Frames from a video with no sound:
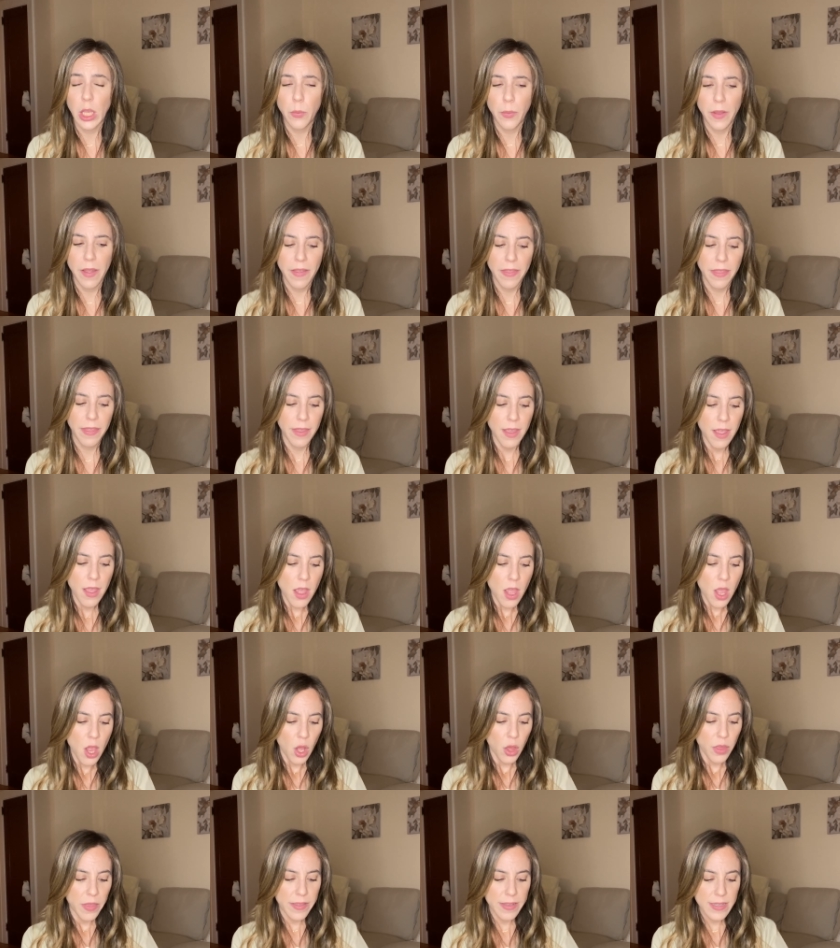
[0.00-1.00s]
with.
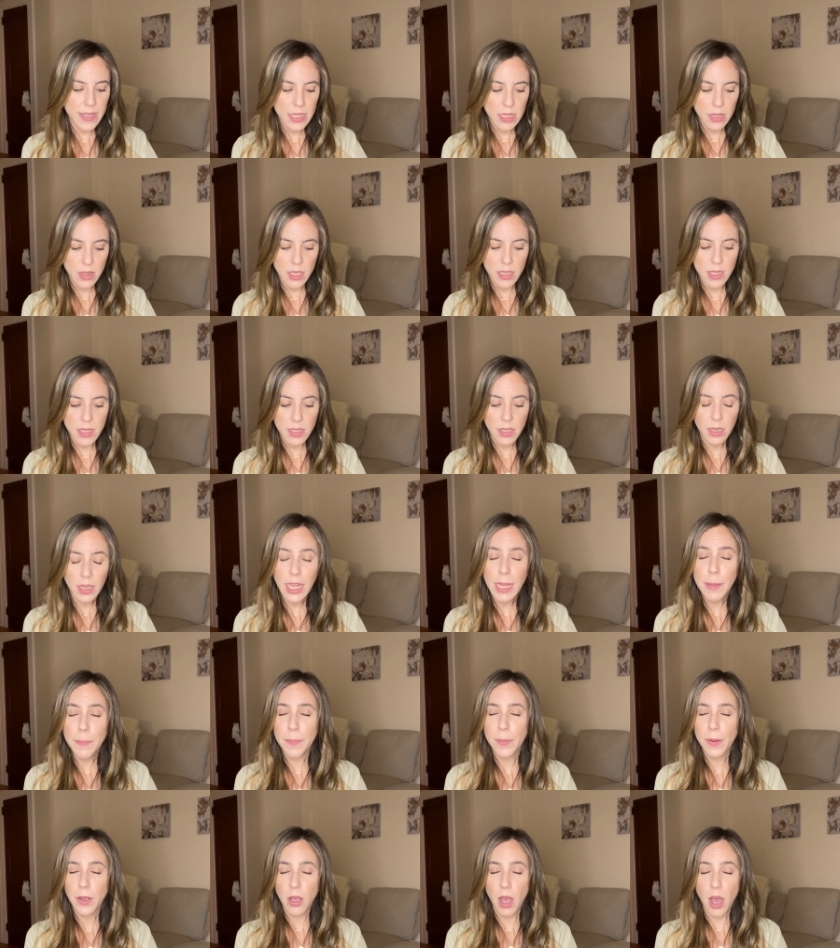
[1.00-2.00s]
This, the
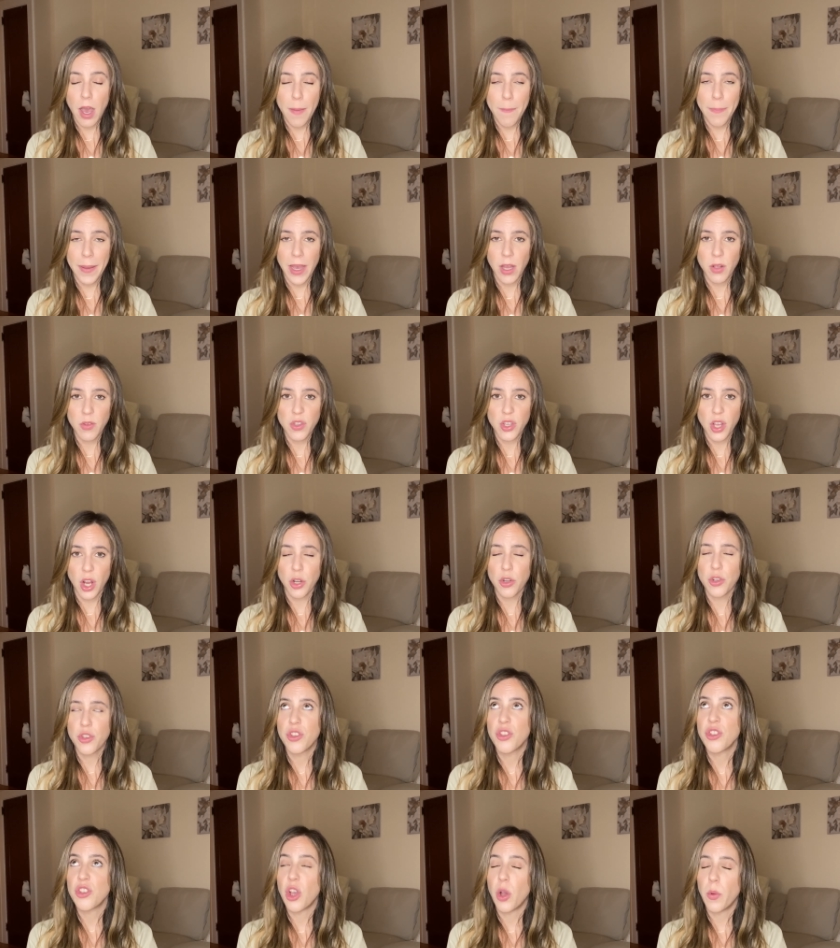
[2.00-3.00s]
sleep compounds are
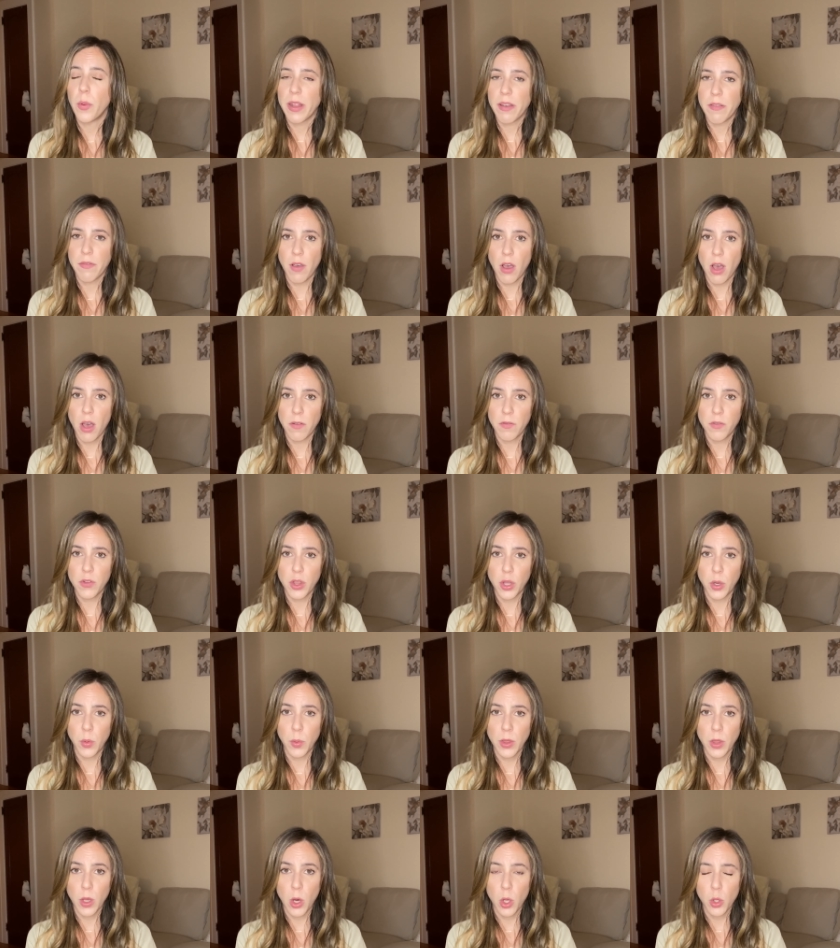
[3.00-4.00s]
so involved though
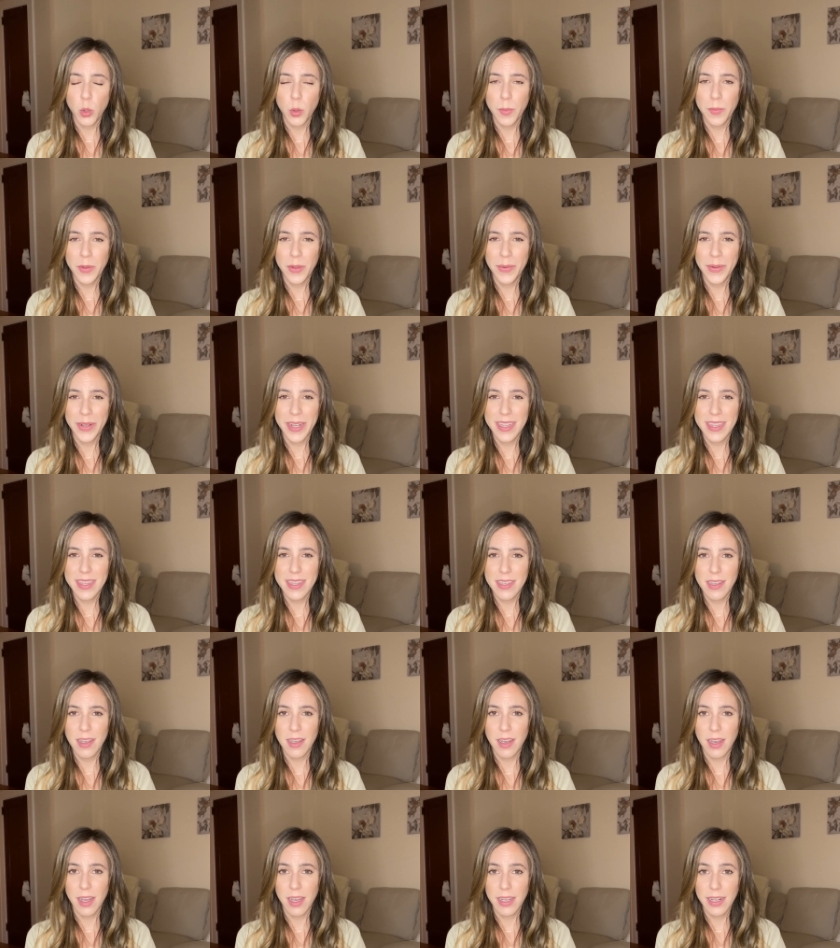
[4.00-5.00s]
with autoimmune con-
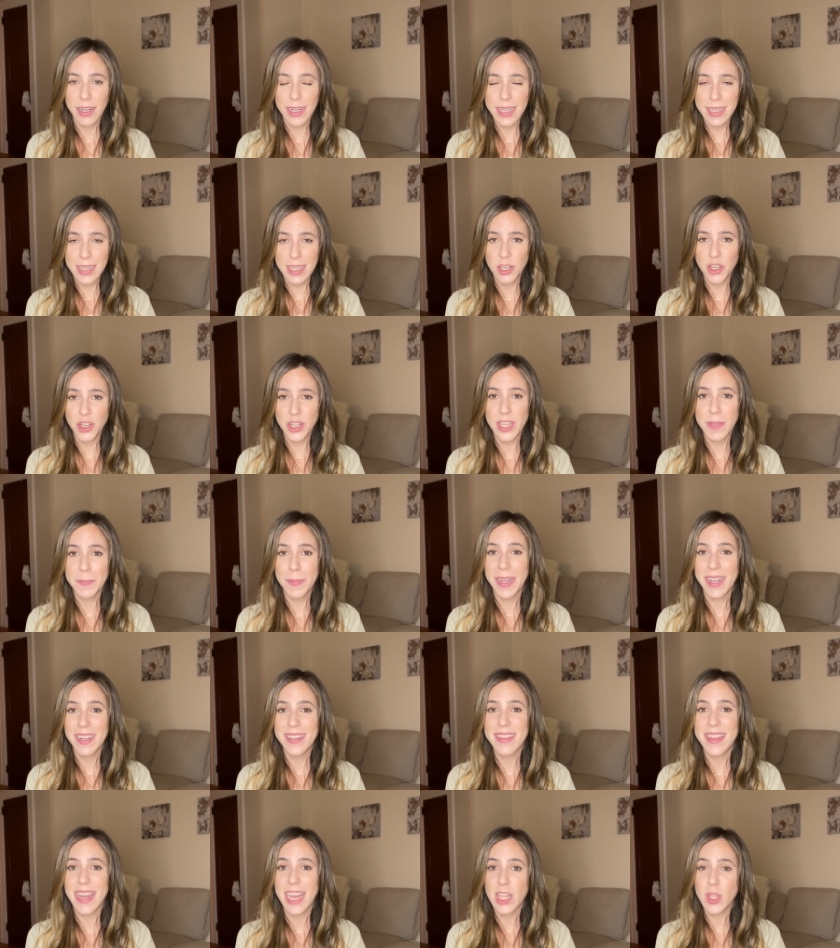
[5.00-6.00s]
uh, conditions
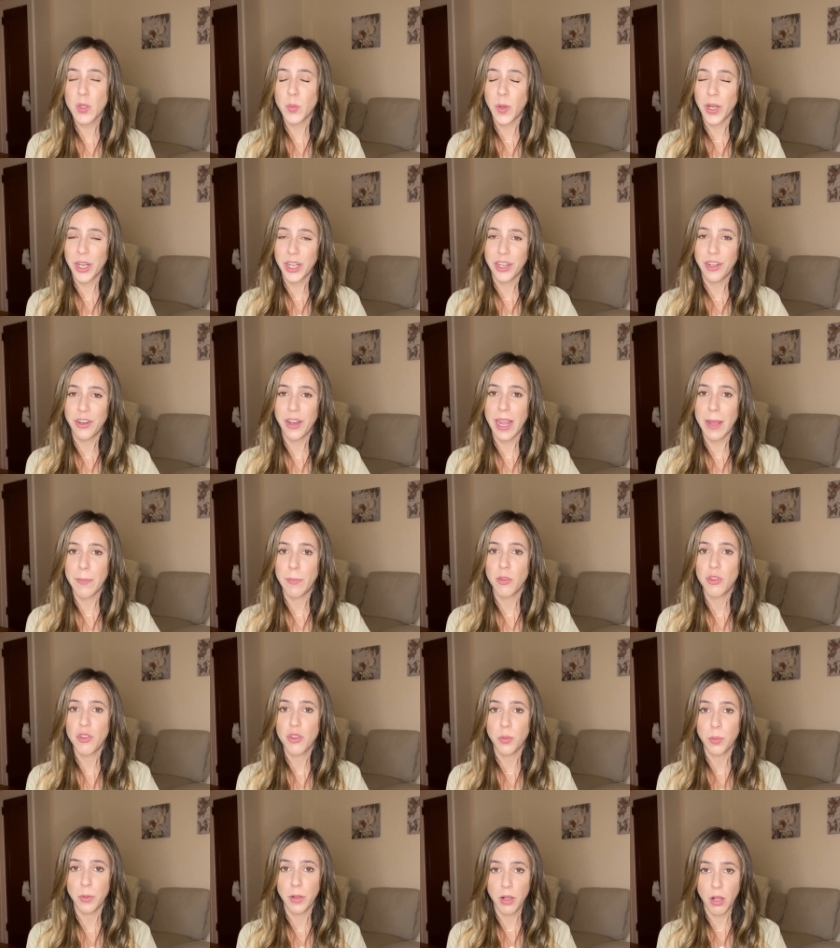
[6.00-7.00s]
because that's where you're able
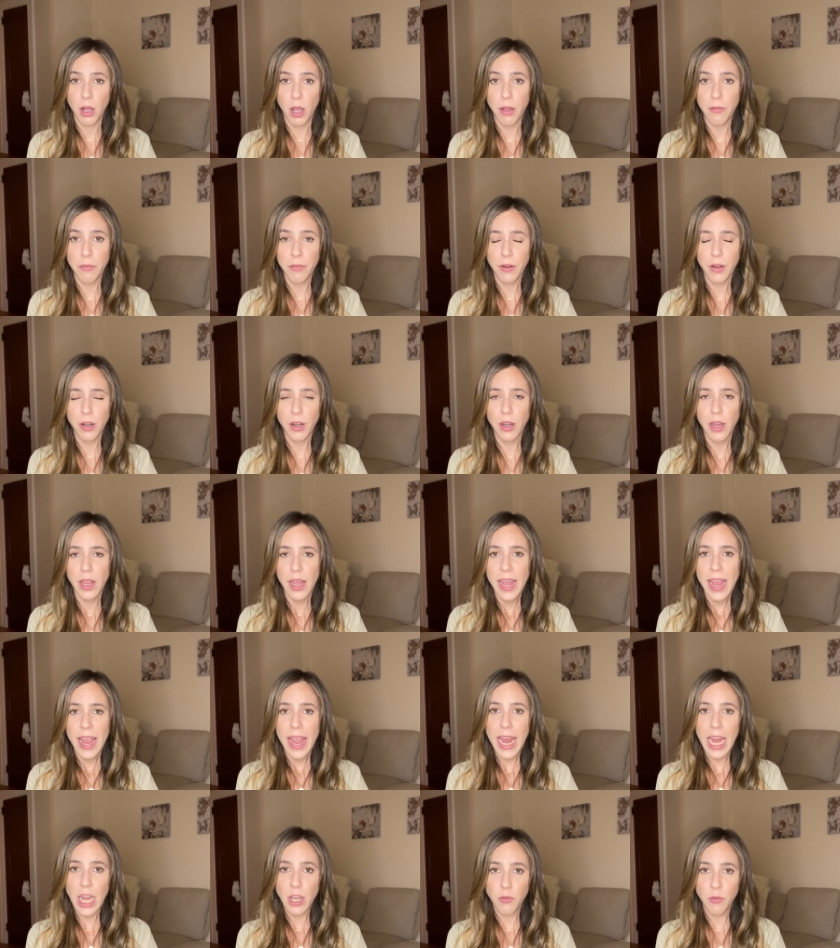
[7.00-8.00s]
to recover
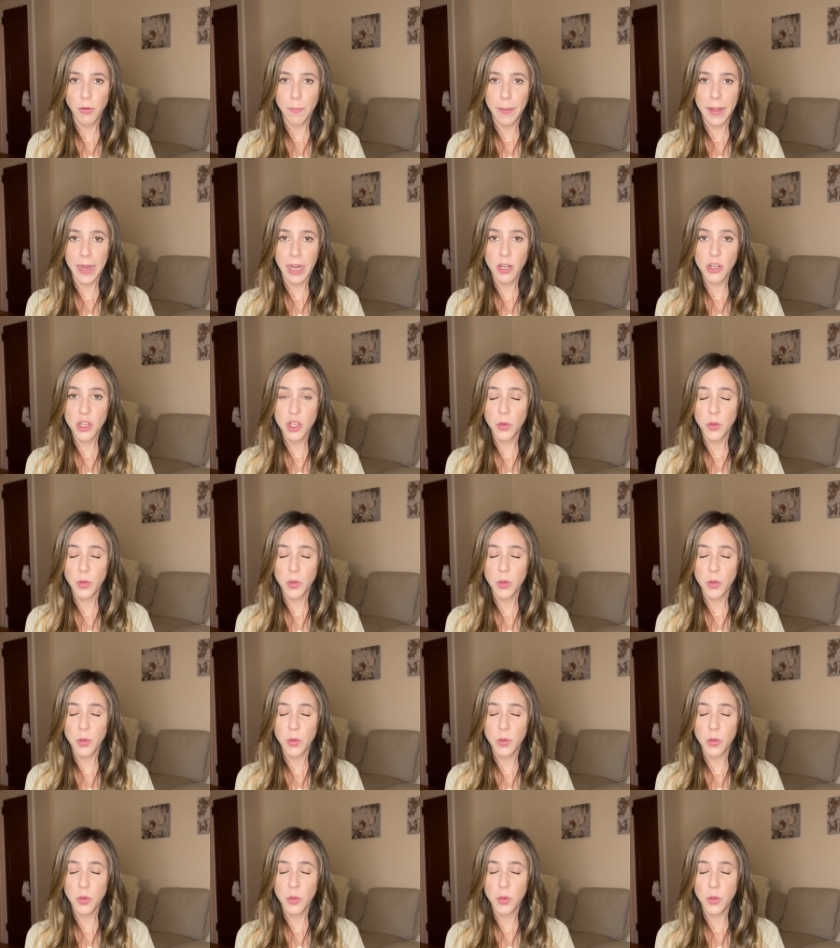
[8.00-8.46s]
and repair.